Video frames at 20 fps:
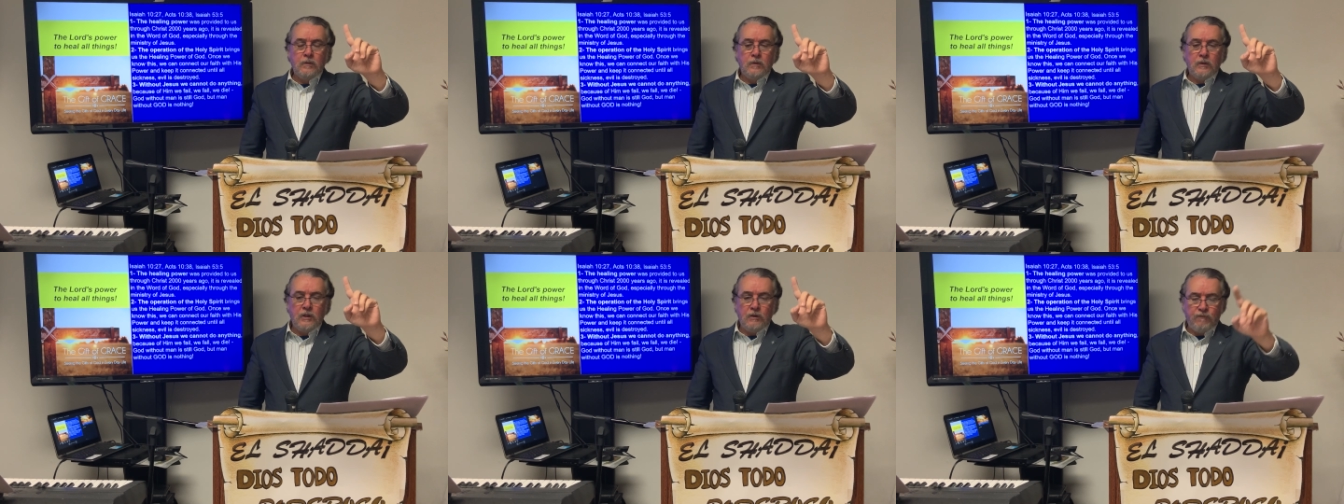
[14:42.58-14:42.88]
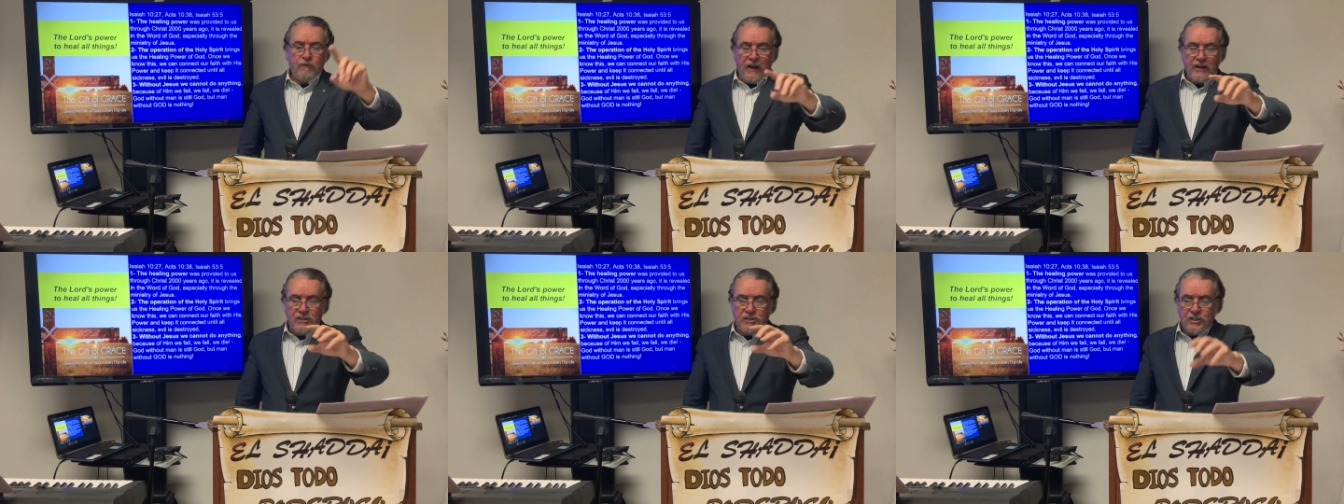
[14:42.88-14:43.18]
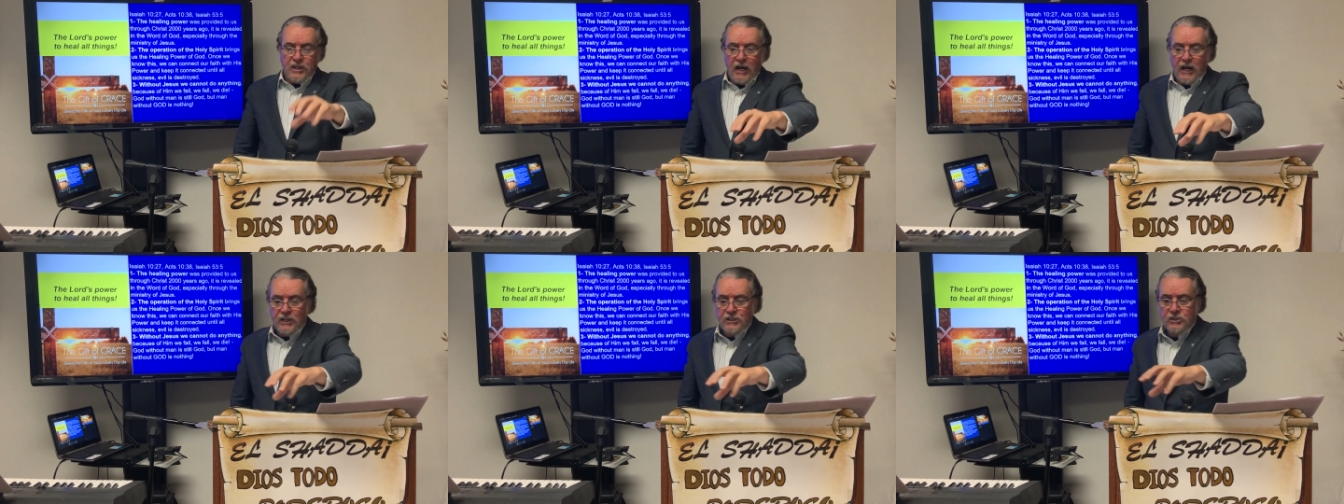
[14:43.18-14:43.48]
if I
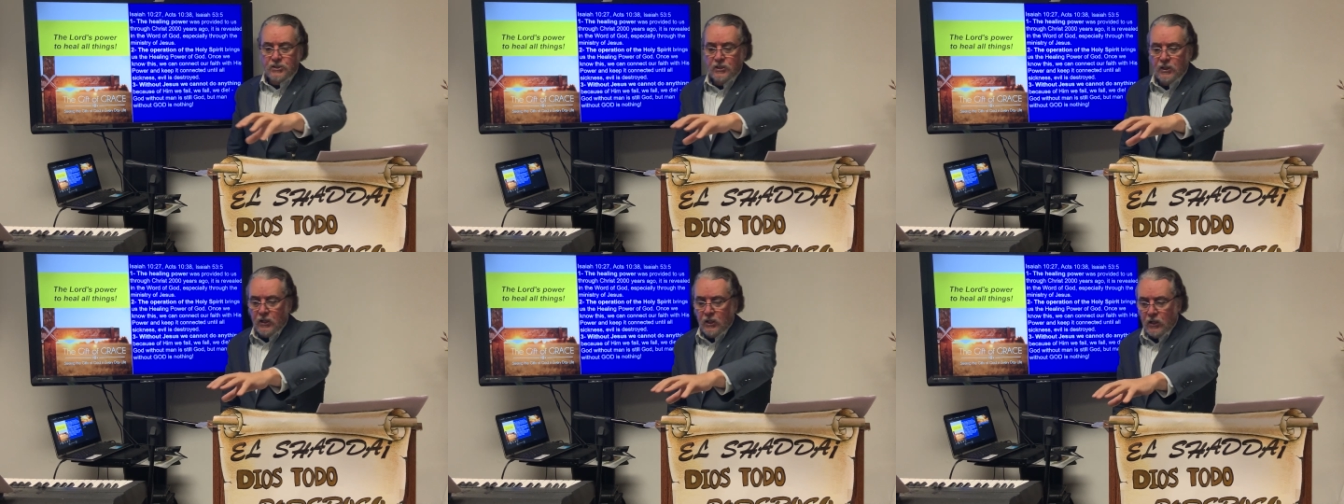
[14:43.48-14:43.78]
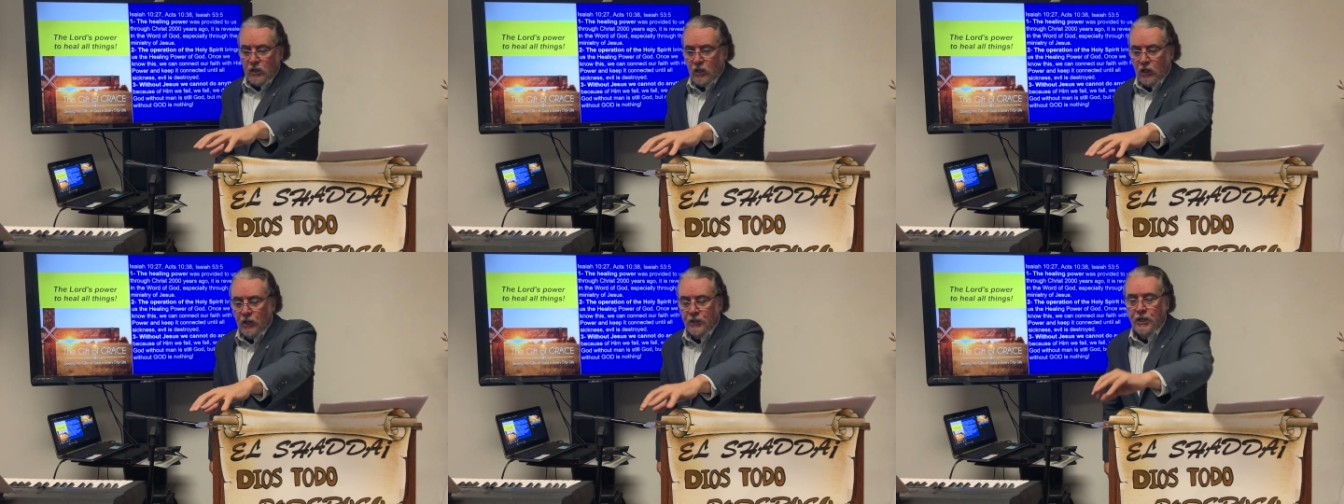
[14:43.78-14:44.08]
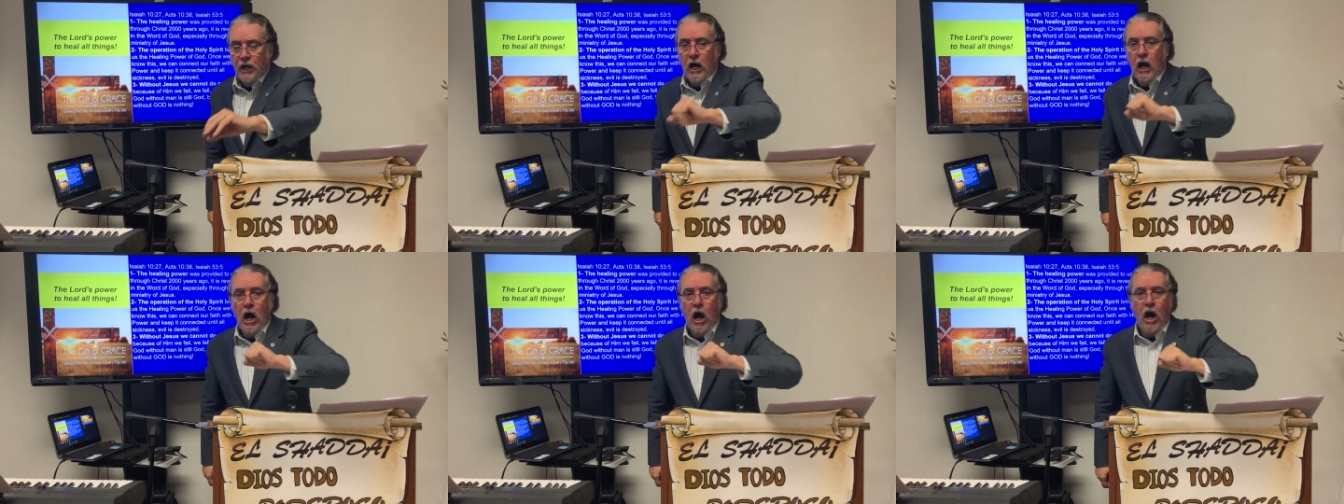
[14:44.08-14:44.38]
touch on
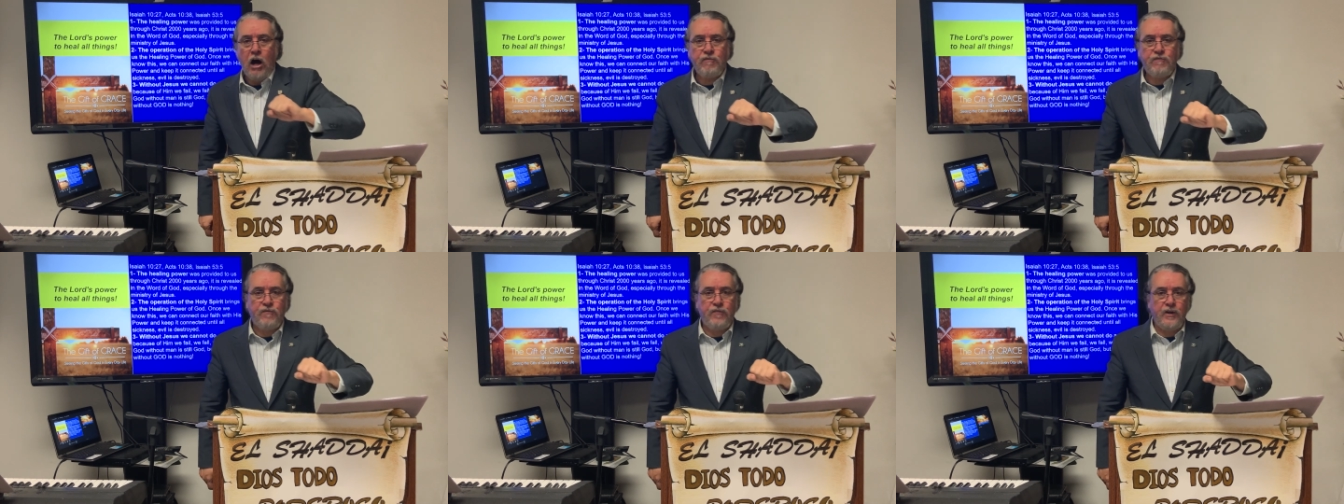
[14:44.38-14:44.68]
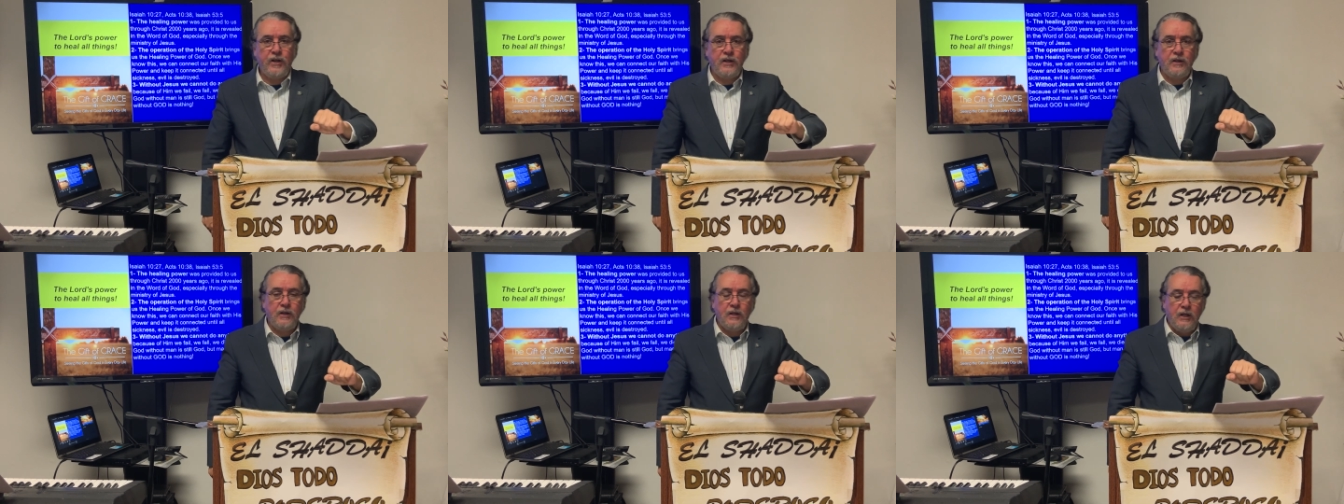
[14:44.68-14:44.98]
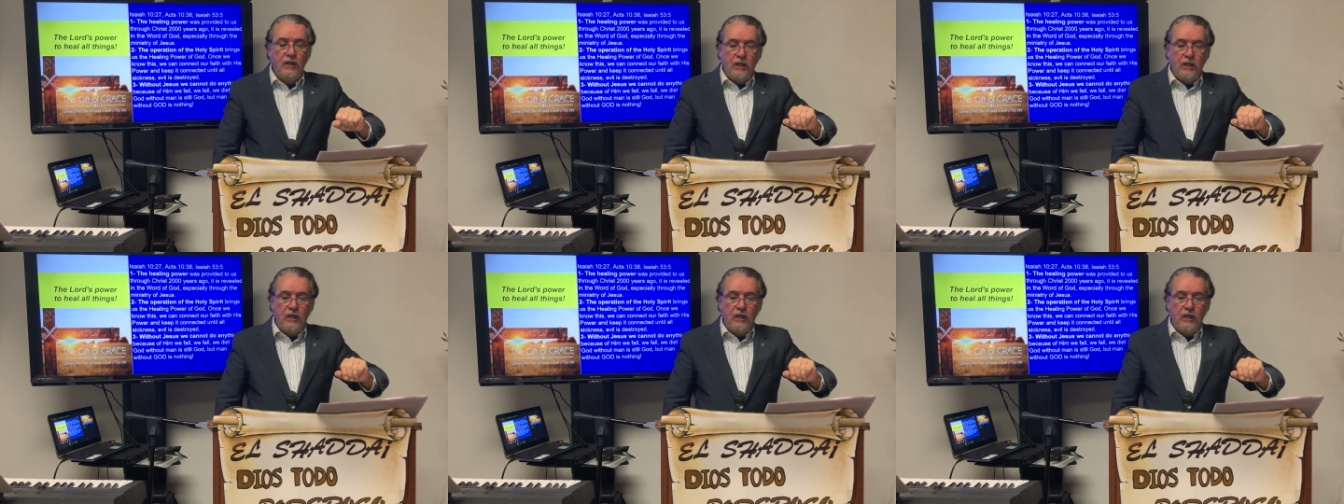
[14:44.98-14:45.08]
an offering,